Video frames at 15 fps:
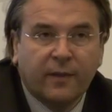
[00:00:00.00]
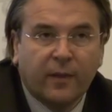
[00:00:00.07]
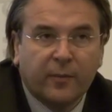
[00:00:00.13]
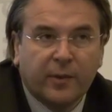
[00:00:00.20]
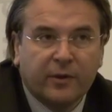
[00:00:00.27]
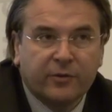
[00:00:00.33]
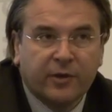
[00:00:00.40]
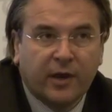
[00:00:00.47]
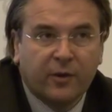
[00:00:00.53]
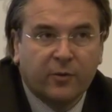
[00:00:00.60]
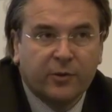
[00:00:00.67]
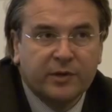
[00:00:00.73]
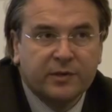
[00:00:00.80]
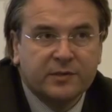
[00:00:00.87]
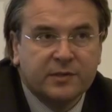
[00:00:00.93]
about how
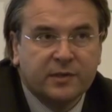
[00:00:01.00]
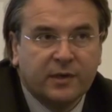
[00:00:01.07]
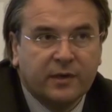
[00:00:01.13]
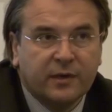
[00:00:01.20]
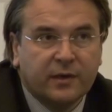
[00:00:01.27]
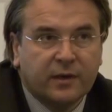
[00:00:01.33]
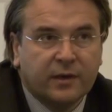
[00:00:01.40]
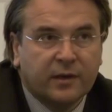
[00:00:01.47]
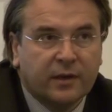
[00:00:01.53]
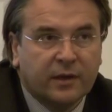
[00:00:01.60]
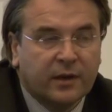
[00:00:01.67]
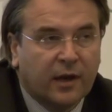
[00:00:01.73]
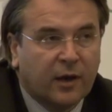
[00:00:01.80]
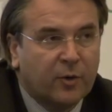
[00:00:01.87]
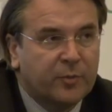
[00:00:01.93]
we see
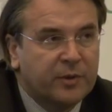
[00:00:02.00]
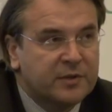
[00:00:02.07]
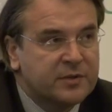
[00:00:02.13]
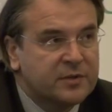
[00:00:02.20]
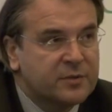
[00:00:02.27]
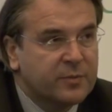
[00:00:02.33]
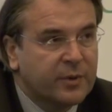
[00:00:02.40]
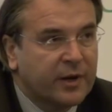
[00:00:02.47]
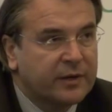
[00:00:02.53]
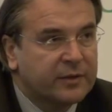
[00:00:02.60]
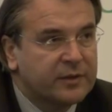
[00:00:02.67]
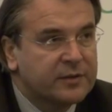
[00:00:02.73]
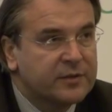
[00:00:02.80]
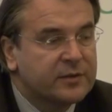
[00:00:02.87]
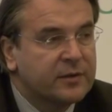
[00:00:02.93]
uh, in our business
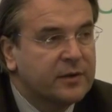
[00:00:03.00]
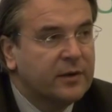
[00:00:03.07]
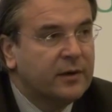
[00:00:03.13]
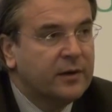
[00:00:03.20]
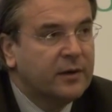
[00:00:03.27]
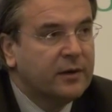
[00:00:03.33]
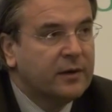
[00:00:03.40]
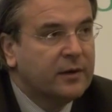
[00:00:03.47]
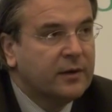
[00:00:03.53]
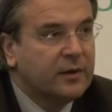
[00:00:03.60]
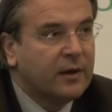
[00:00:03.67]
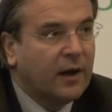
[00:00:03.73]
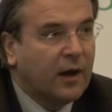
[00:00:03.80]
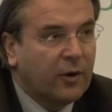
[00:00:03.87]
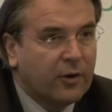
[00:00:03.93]
practice
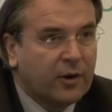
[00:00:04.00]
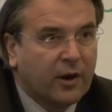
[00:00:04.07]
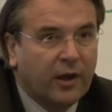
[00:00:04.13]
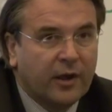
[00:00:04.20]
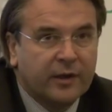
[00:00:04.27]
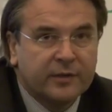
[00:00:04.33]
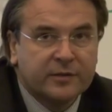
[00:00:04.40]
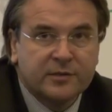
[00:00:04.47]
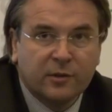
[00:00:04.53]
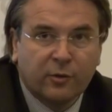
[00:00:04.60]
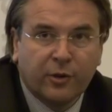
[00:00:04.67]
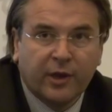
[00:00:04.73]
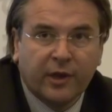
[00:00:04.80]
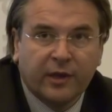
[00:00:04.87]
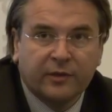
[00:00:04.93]
our clients
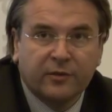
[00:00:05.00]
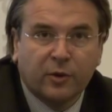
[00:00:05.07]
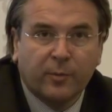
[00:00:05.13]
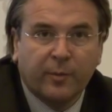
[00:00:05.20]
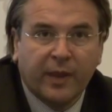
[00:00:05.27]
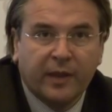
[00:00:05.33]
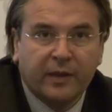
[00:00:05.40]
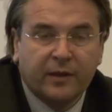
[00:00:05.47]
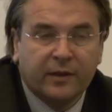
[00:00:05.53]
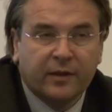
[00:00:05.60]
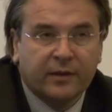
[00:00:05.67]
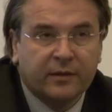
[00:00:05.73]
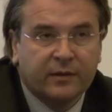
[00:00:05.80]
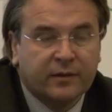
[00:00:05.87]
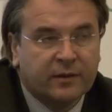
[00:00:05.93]
looking at
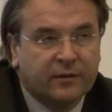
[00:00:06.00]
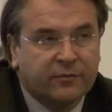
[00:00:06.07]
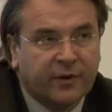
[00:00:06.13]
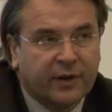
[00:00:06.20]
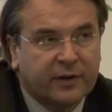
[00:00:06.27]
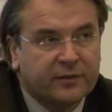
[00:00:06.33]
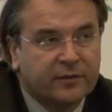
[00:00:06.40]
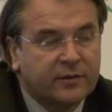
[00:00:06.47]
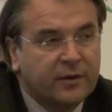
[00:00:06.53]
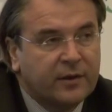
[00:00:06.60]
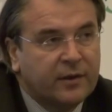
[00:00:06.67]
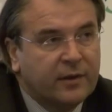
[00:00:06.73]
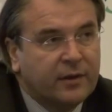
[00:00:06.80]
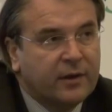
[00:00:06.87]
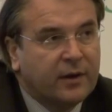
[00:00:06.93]
Romania and, in fact,
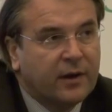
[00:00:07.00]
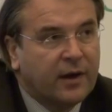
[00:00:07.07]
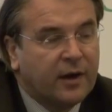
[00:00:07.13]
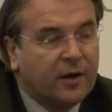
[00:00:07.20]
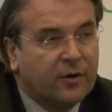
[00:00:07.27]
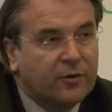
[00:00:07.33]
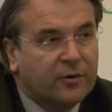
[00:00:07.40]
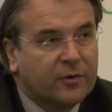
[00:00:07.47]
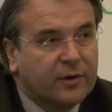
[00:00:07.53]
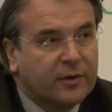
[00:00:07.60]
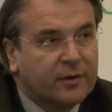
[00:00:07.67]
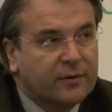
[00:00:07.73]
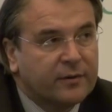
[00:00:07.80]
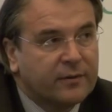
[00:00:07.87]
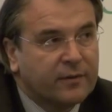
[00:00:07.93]
how
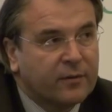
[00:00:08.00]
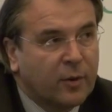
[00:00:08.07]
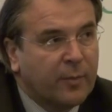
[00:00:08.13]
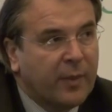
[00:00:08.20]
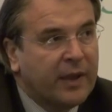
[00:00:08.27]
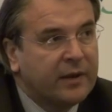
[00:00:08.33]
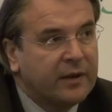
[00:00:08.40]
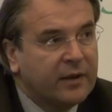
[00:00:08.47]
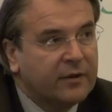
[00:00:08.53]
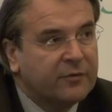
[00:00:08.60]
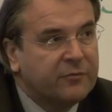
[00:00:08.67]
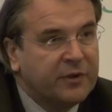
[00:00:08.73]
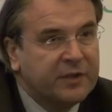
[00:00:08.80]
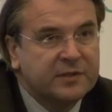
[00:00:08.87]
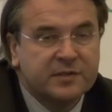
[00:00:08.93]
Romania
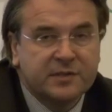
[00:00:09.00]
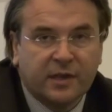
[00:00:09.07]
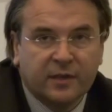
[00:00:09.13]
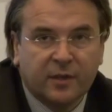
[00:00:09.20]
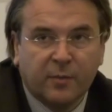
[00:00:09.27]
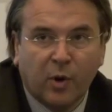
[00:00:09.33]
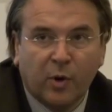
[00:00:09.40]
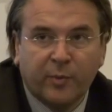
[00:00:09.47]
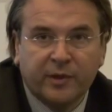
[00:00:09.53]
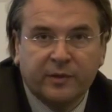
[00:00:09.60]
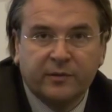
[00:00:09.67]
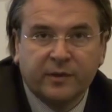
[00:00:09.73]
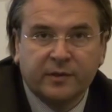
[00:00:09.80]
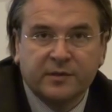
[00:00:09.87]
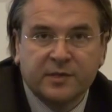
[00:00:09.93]
fits at the
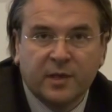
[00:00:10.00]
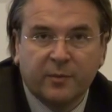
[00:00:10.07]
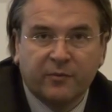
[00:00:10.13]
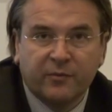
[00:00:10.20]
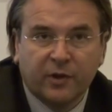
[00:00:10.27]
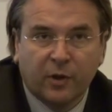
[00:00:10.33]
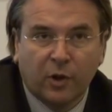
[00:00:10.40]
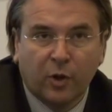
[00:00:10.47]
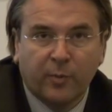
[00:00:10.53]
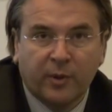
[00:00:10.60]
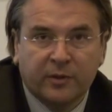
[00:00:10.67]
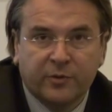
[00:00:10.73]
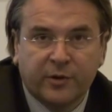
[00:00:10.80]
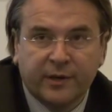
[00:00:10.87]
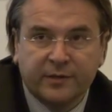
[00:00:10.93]
moment in some of the
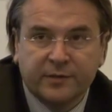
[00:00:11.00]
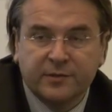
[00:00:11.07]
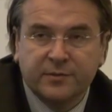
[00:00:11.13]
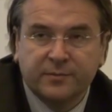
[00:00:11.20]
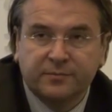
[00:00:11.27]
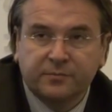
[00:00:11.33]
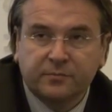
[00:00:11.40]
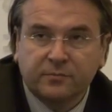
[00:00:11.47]
global trends.